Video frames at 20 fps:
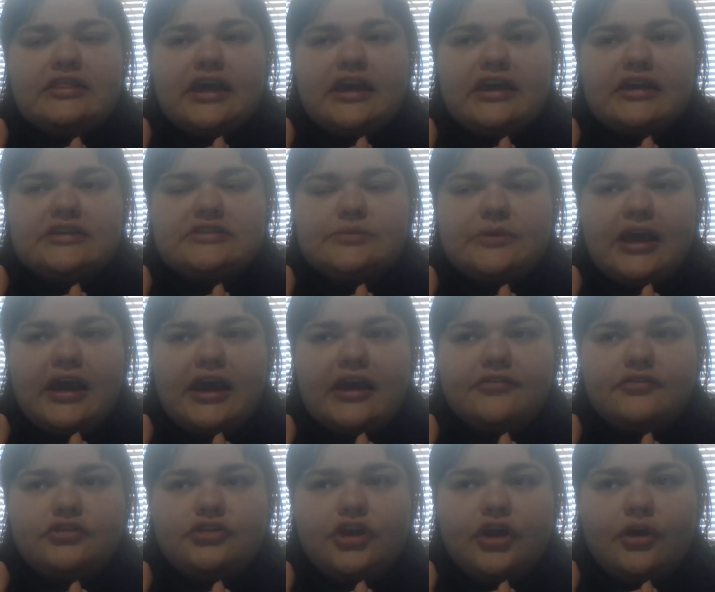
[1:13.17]
things we
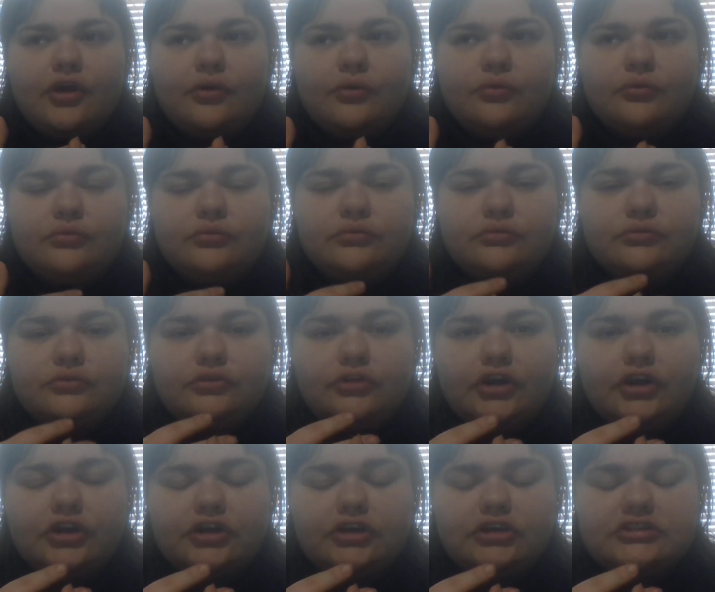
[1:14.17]
have to you know
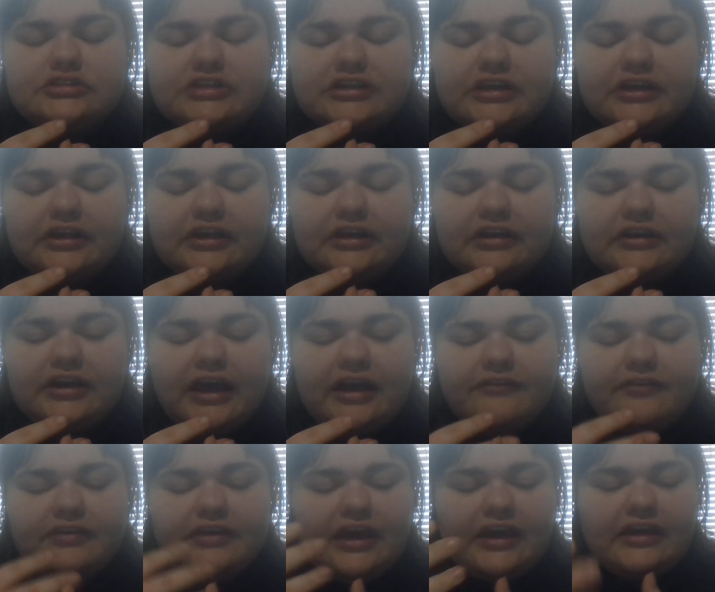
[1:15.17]
learn to
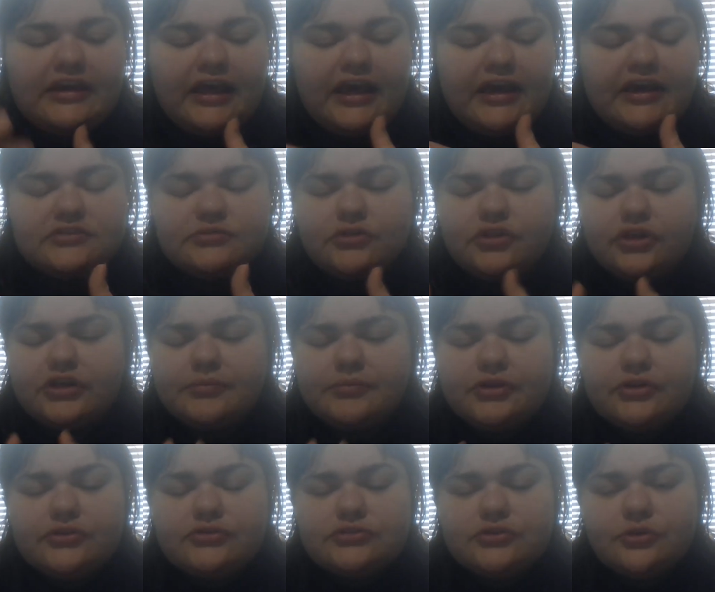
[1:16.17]
navigate as we look at
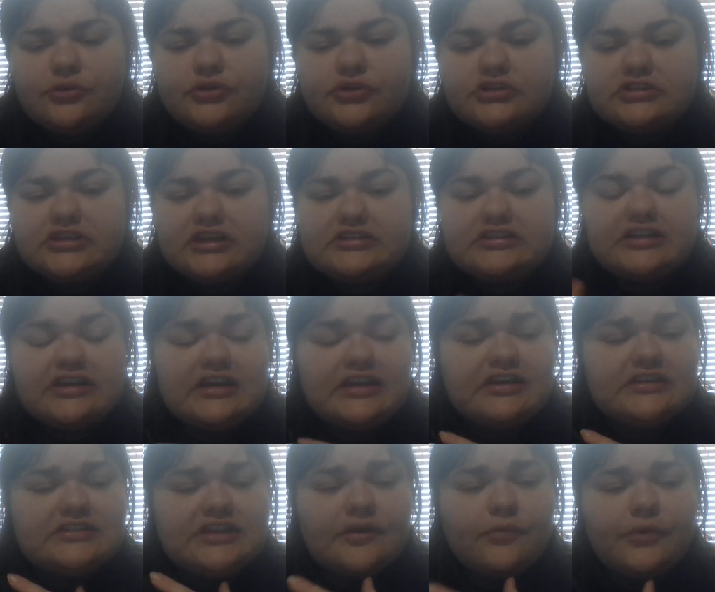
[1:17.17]
middle schoolers because it
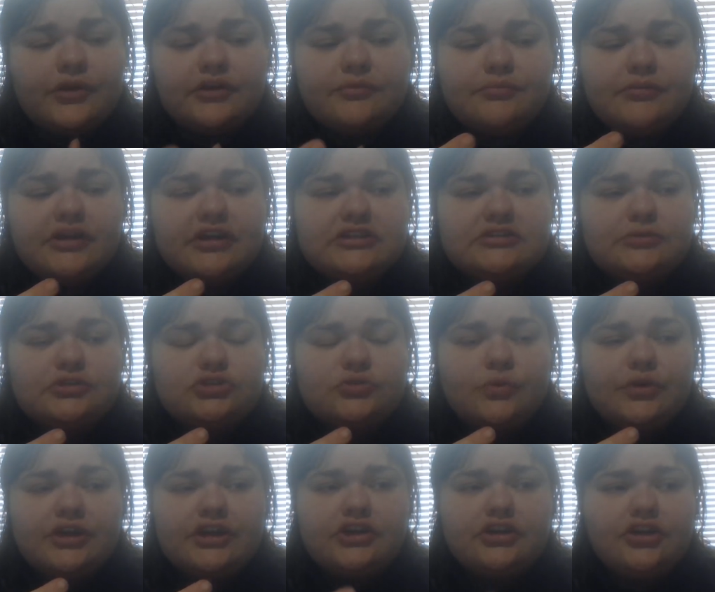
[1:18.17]
is a weird mix
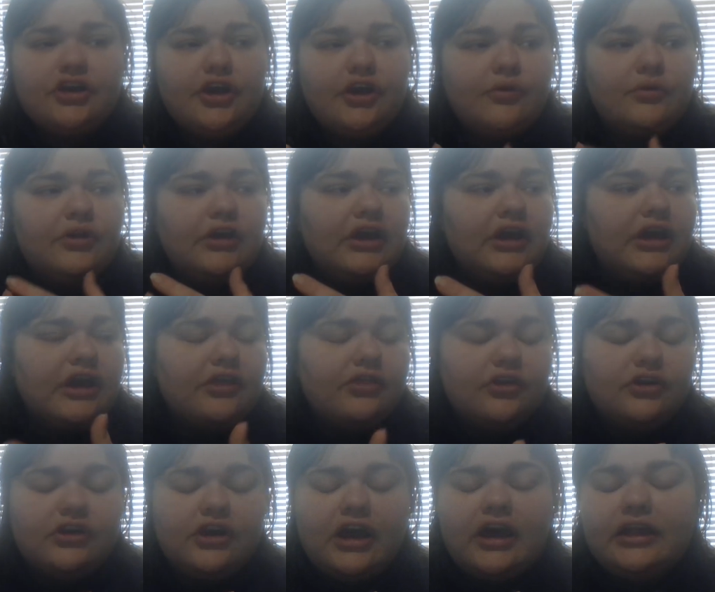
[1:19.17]
between you know
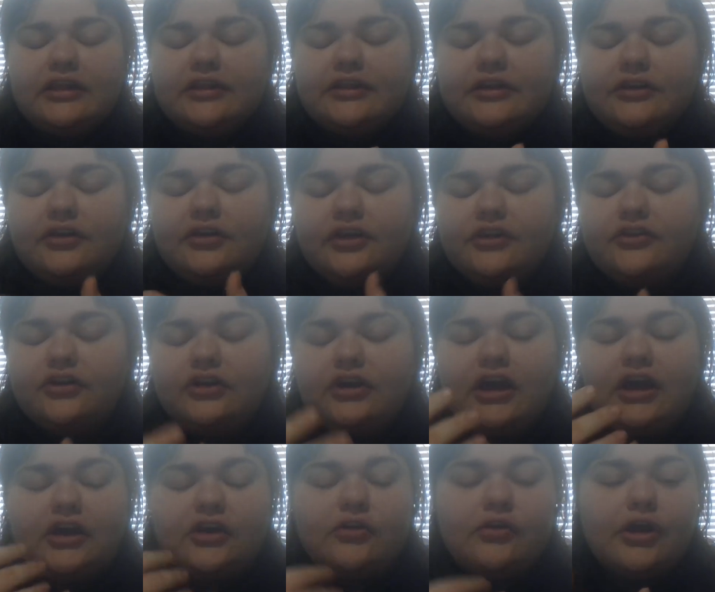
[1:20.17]
they're not little and they're
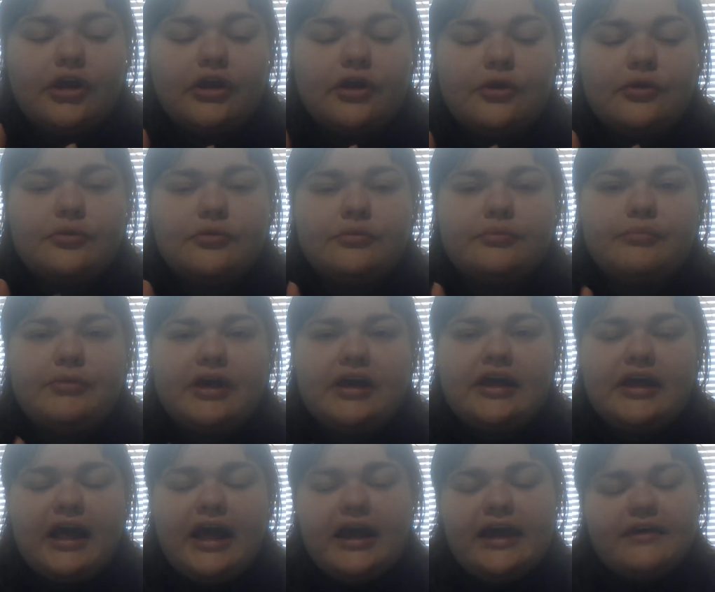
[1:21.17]
not grown,
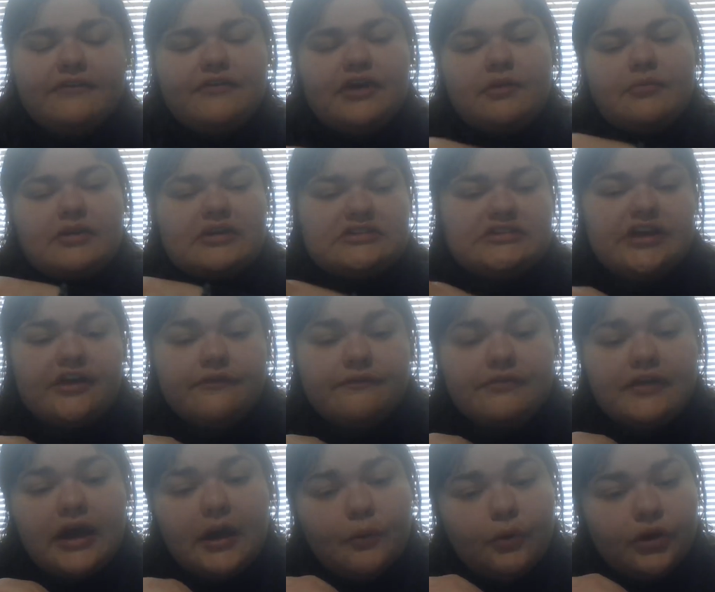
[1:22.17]
but I have found myself
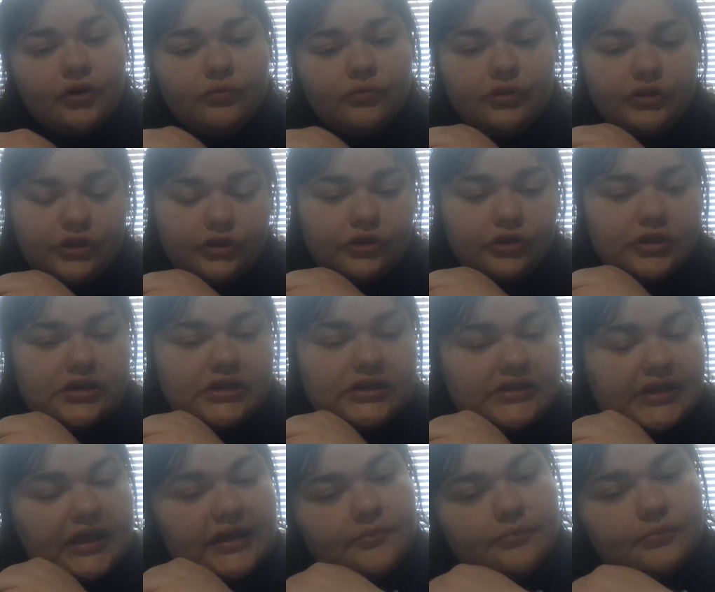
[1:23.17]
that I work really good
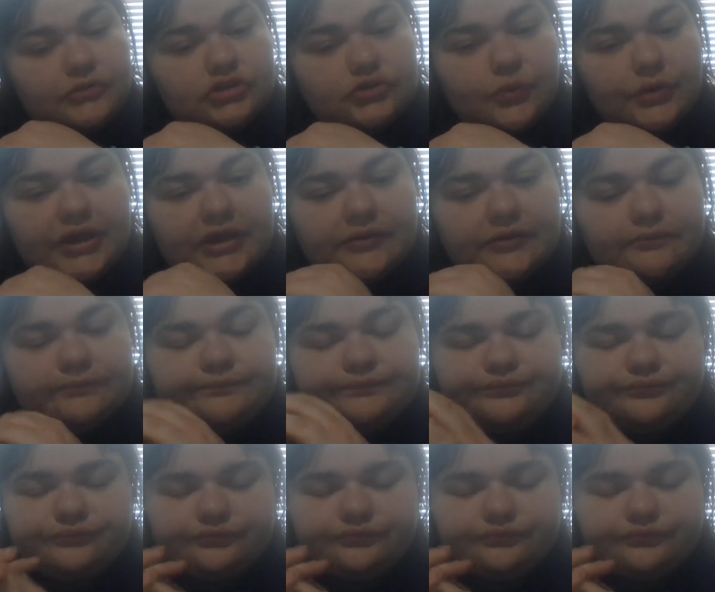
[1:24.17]
in that in between.